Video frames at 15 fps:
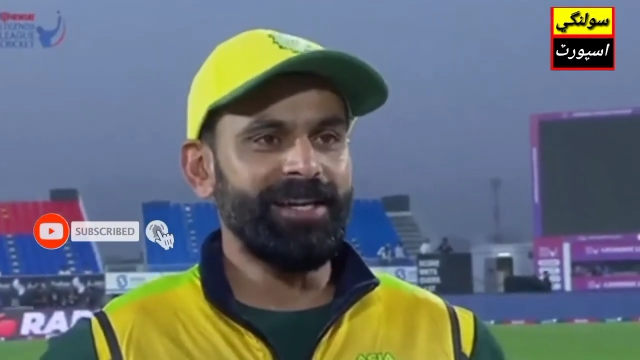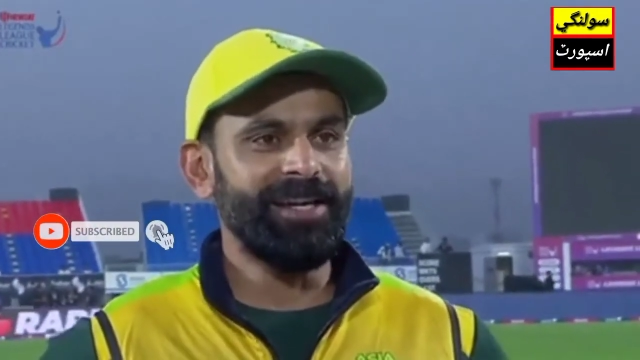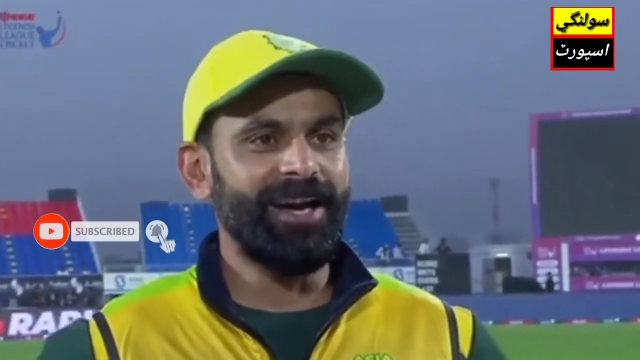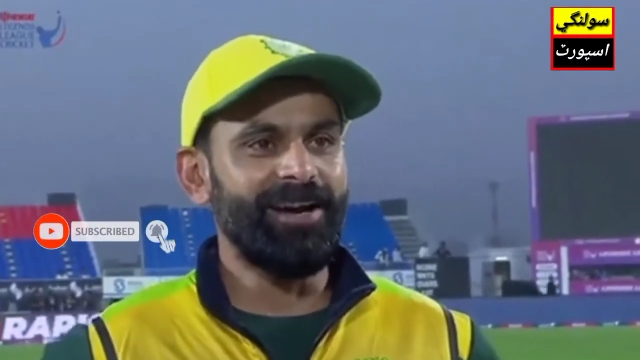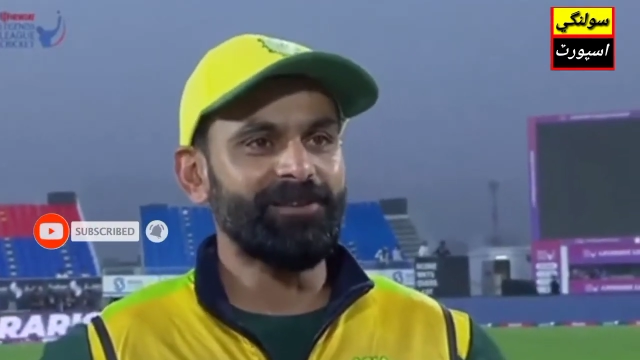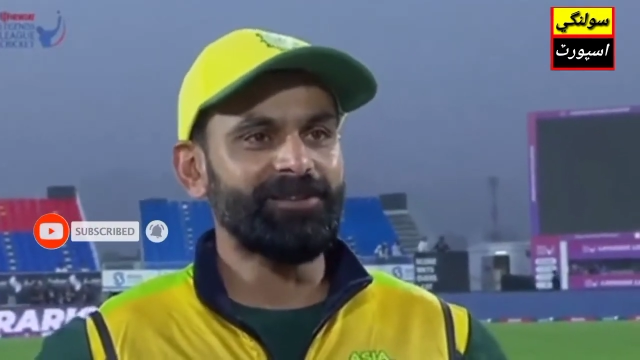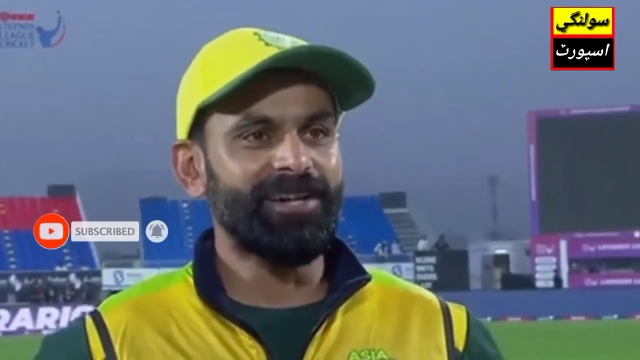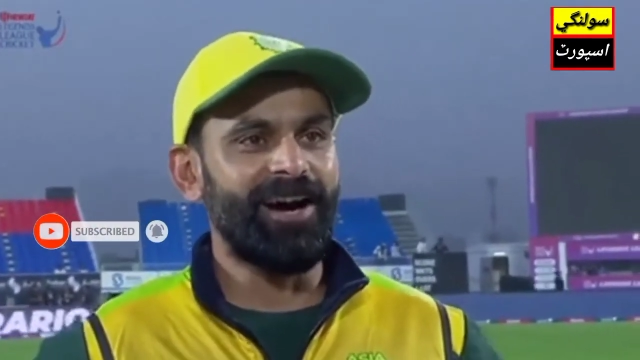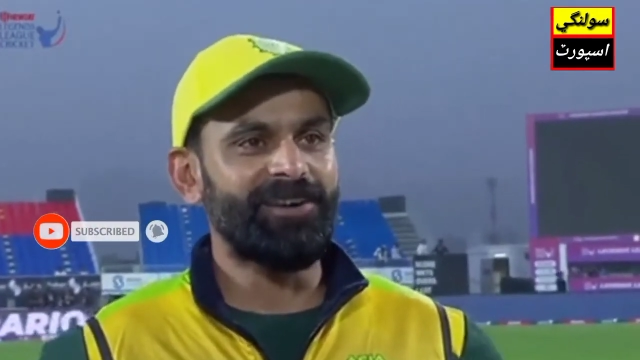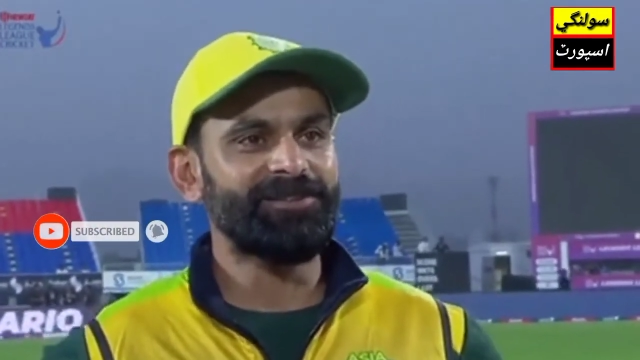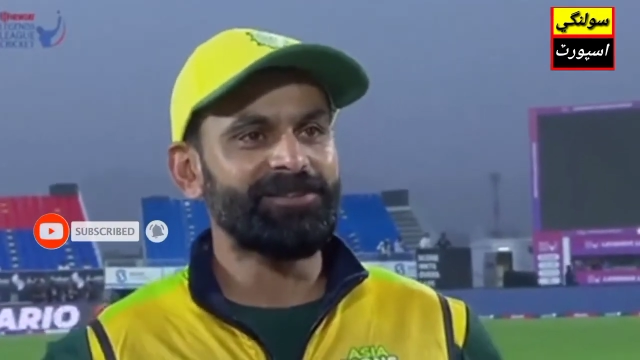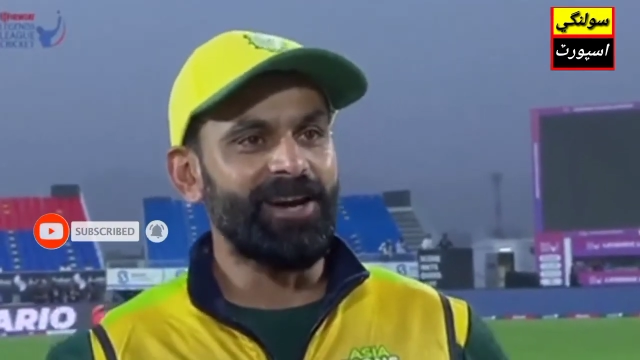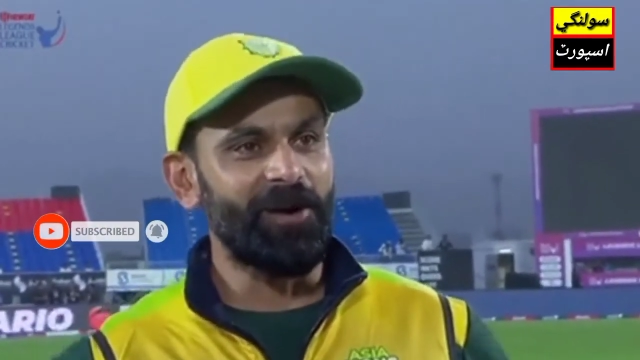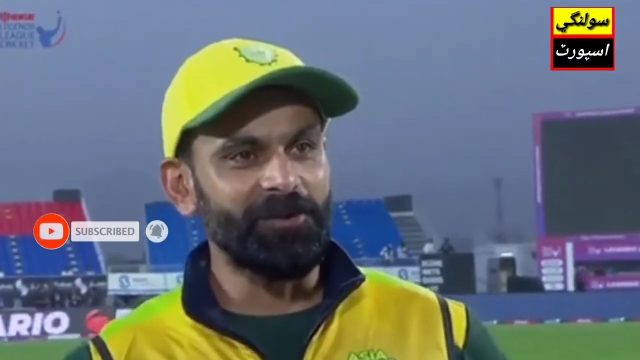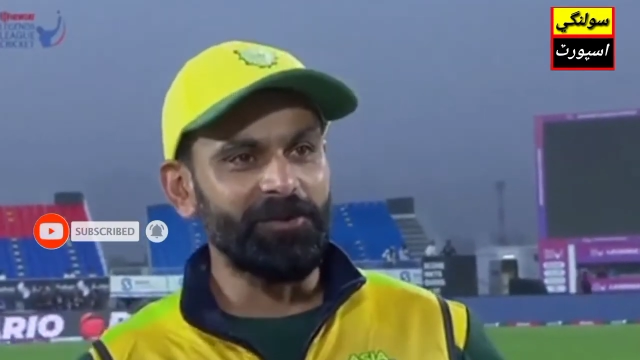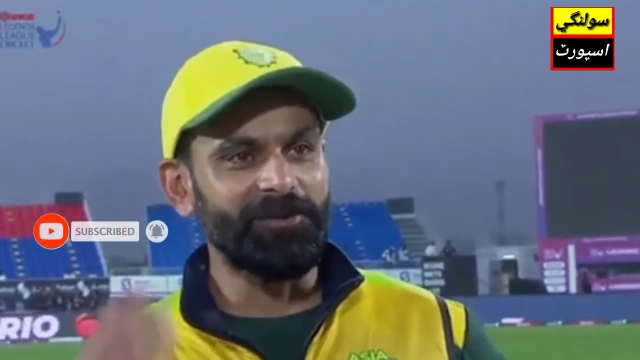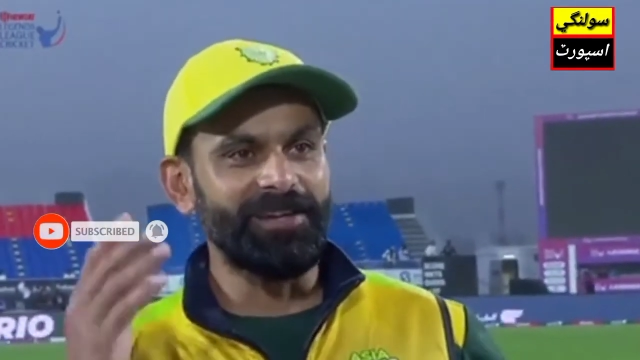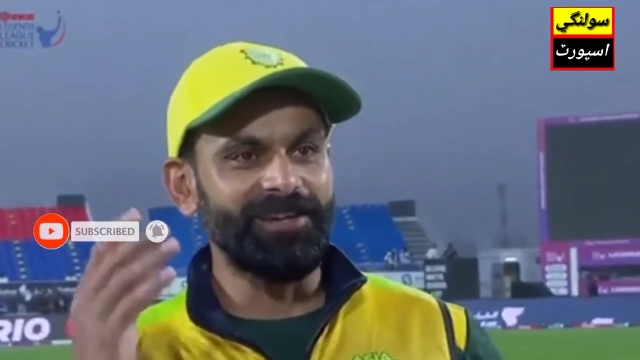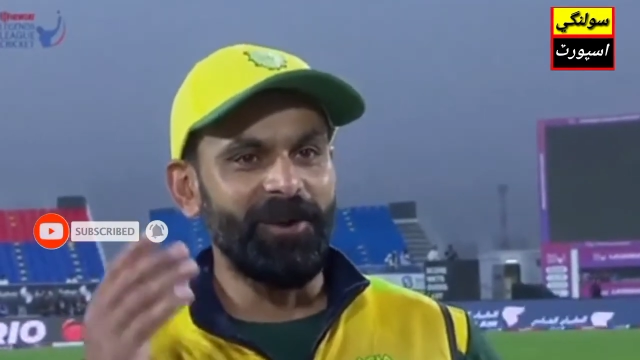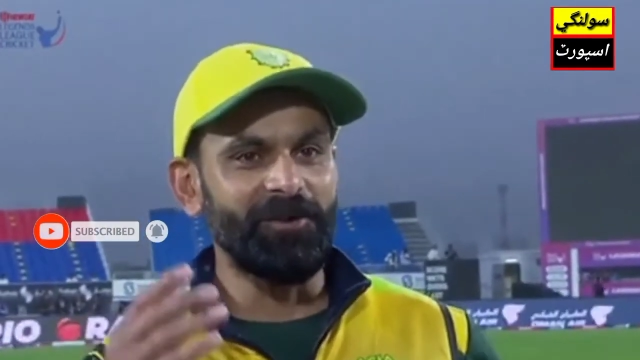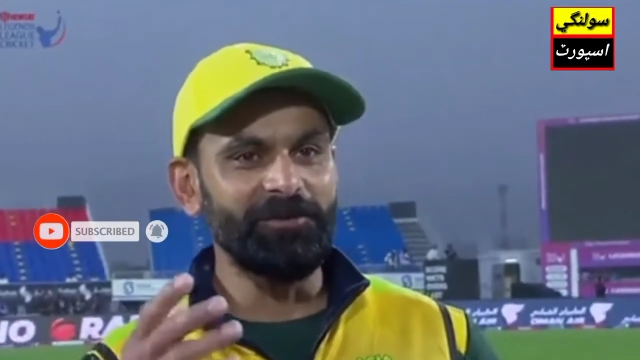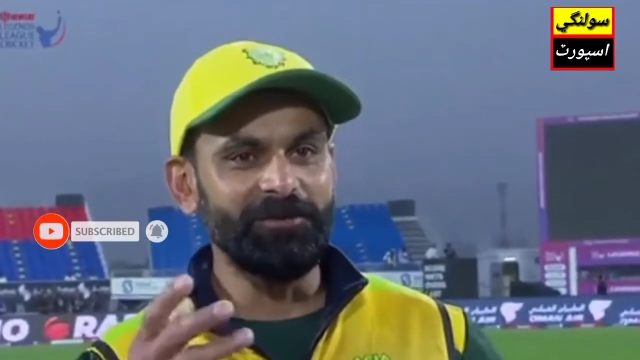out of the
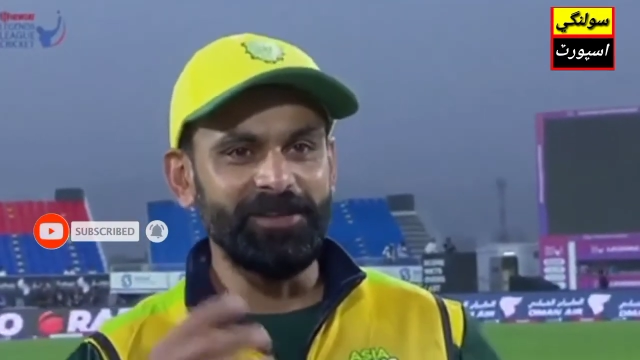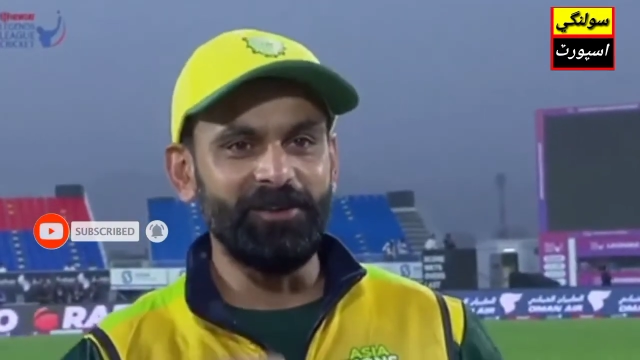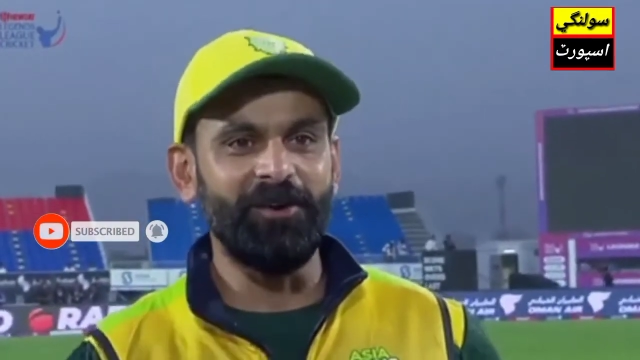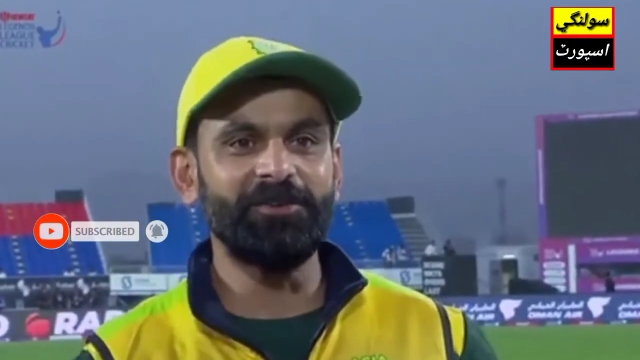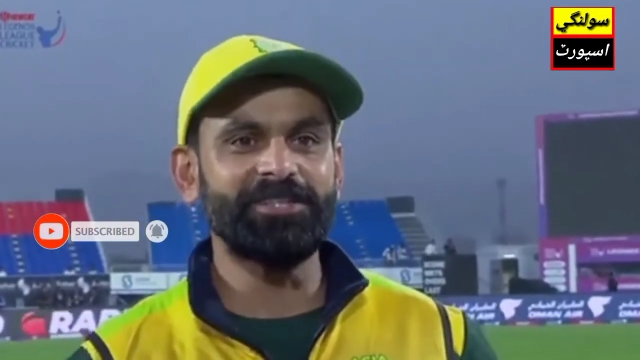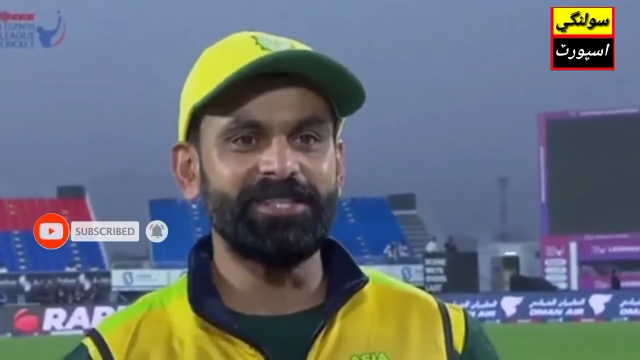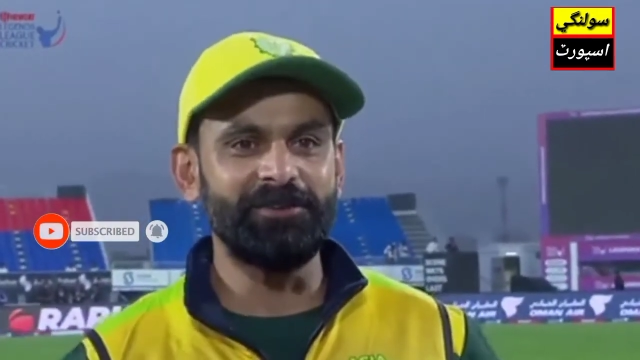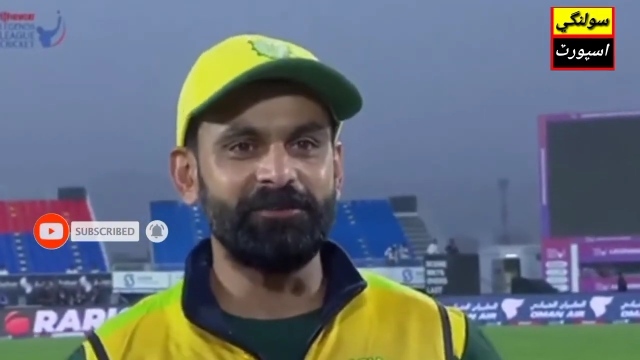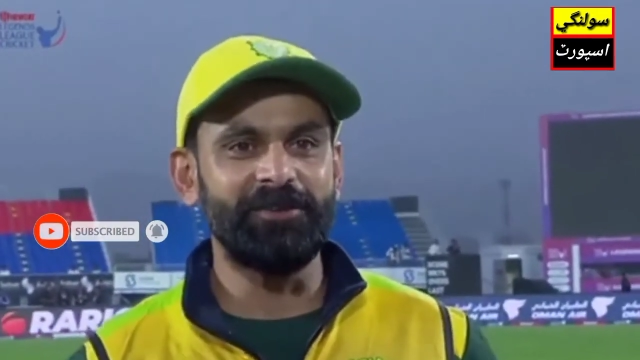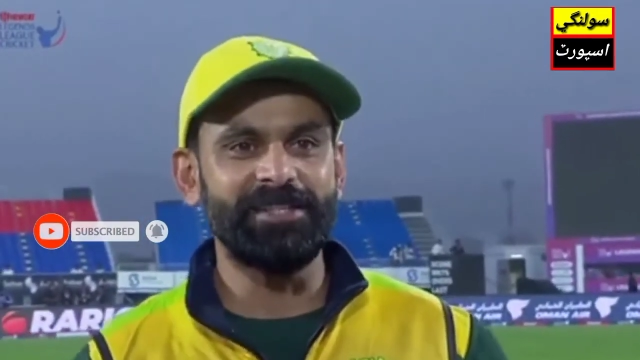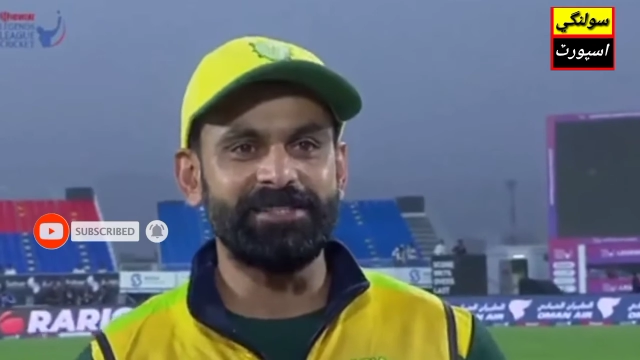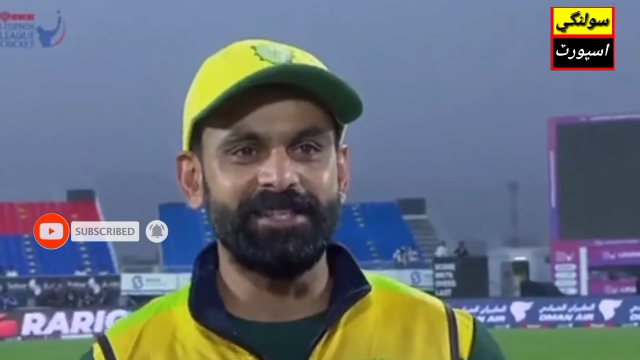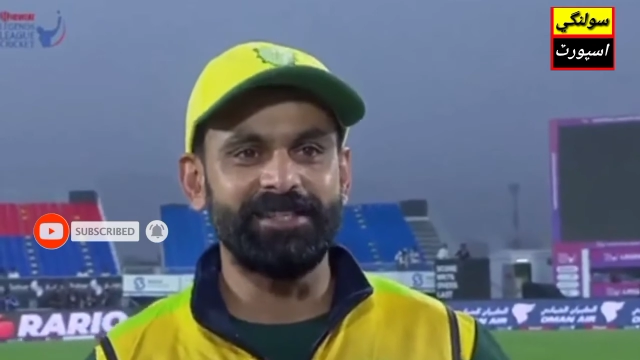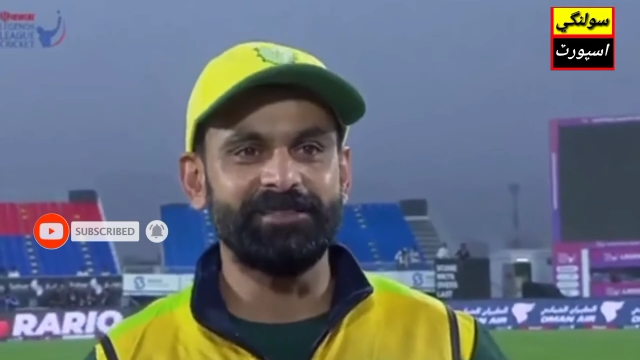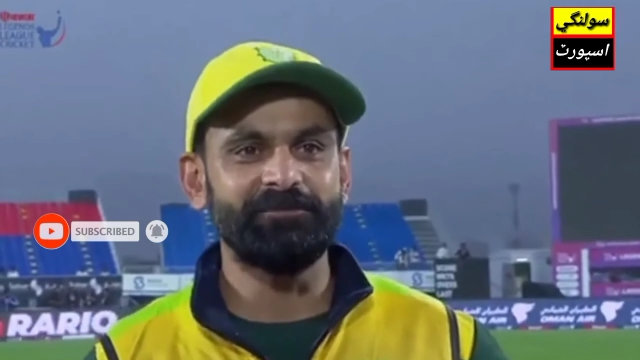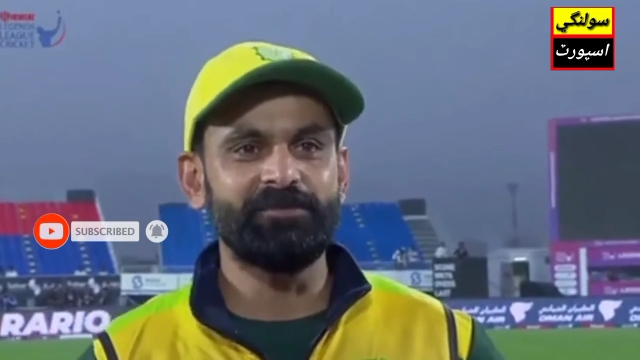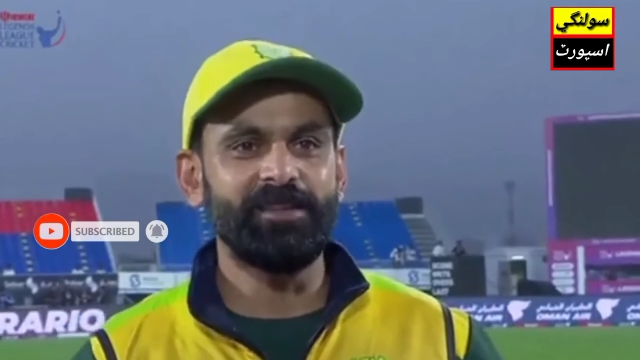ground, but obviously facing